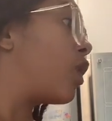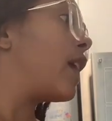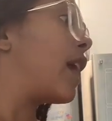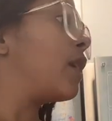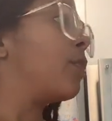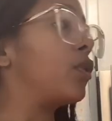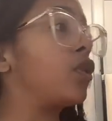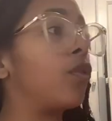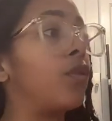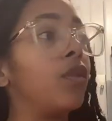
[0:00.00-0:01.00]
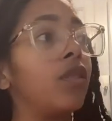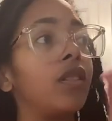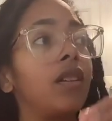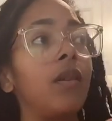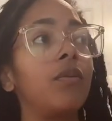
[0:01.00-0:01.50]
Your daddy put your food on
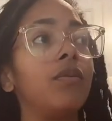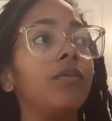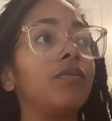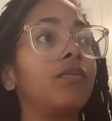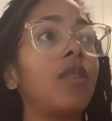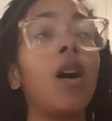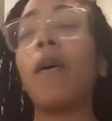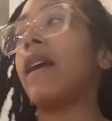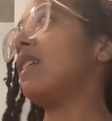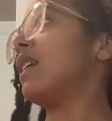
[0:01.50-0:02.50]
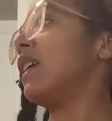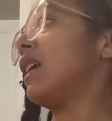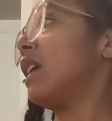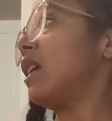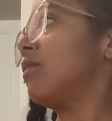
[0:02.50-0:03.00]
the table. Oh wait, did
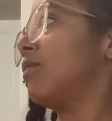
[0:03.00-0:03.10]
he